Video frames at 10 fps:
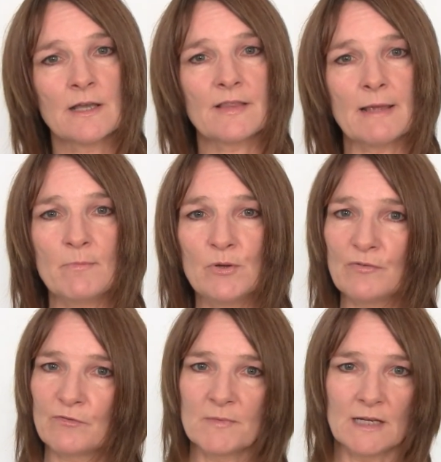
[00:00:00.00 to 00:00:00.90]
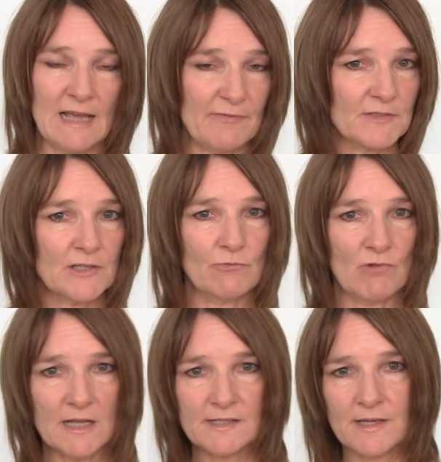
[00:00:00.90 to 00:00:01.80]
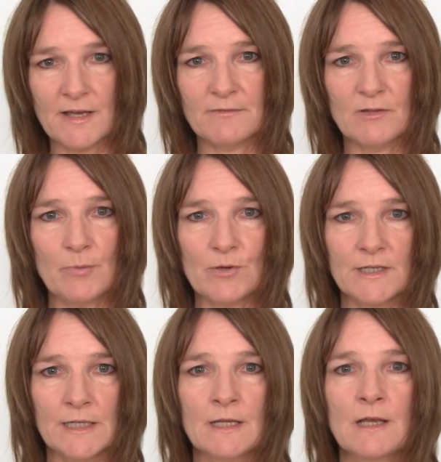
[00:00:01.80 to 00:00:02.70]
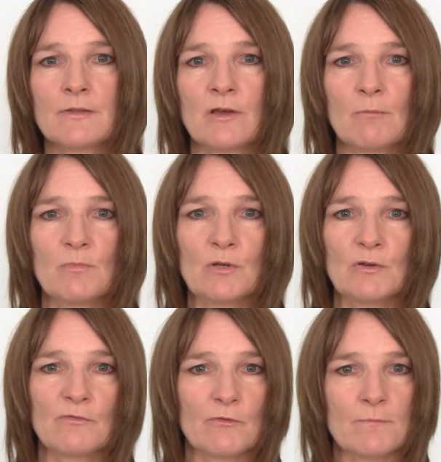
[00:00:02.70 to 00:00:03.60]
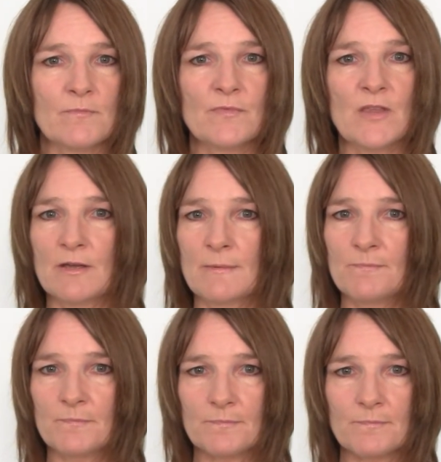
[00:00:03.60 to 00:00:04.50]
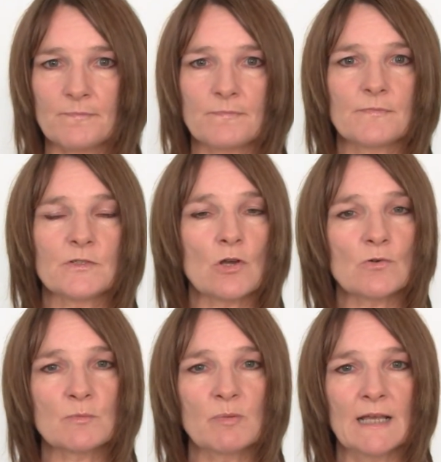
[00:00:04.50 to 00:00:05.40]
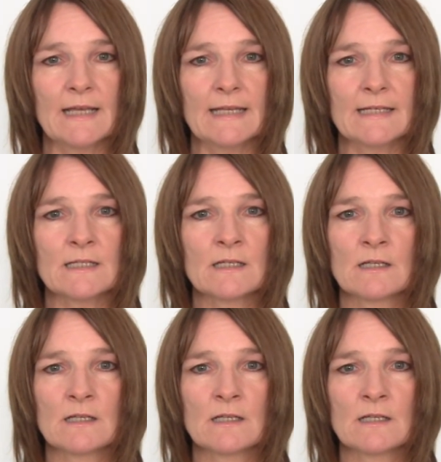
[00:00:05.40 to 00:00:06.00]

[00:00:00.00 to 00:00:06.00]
They move from the left to the right side of the body. They'll move from the shoulder blade